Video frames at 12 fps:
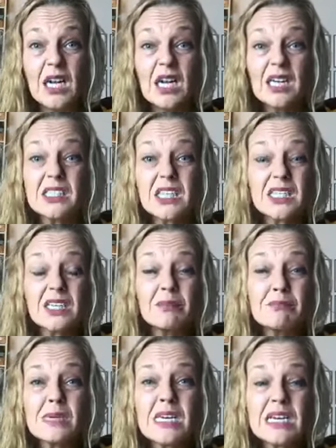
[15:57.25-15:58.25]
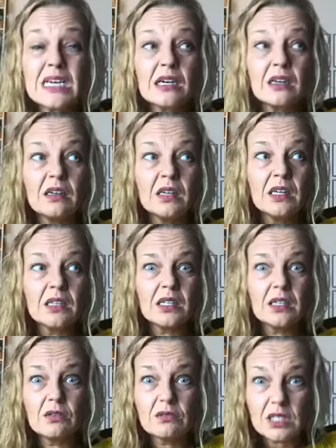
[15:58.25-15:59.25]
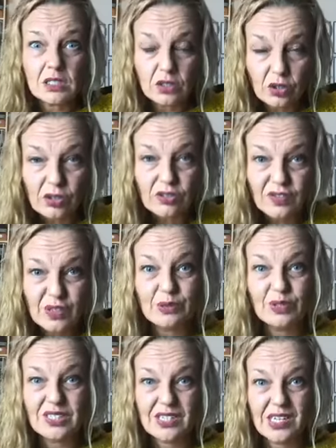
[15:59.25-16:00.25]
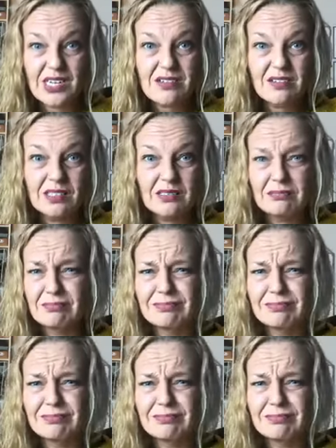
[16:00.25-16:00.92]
It doesn't mean that you deserve those things.